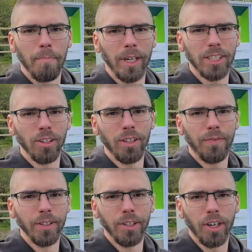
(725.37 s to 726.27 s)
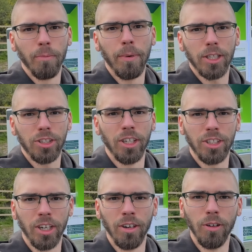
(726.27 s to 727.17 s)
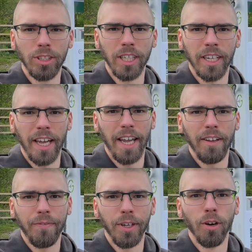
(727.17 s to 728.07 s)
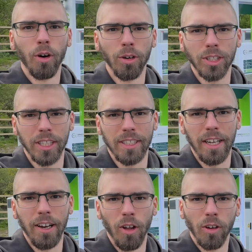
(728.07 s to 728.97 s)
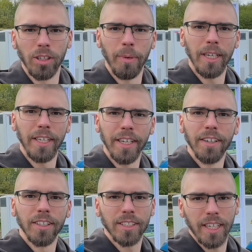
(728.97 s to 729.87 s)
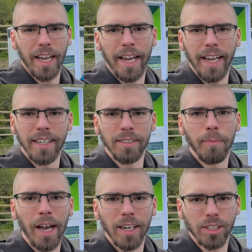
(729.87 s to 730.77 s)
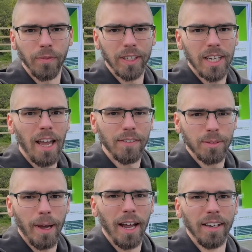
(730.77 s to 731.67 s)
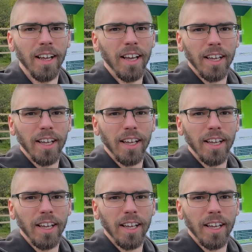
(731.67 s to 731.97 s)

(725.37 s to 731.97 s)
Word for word: but it's no different to a combustion engine losing a few horses along the many years and miles of its lifespan.